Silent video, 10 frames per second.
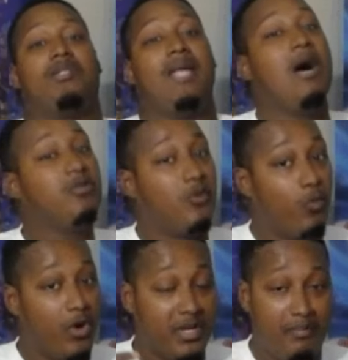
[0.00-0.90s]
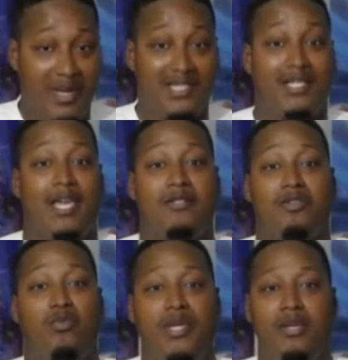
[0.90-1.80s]
That was one of the best games in the
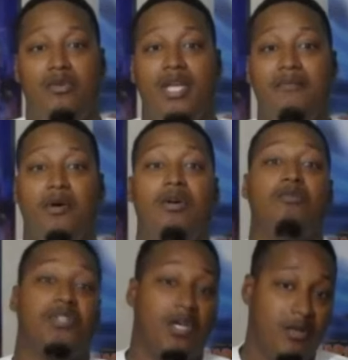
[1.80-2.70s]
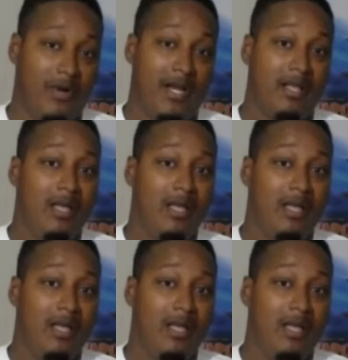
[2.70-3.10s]
Wii U, even though it was underrated.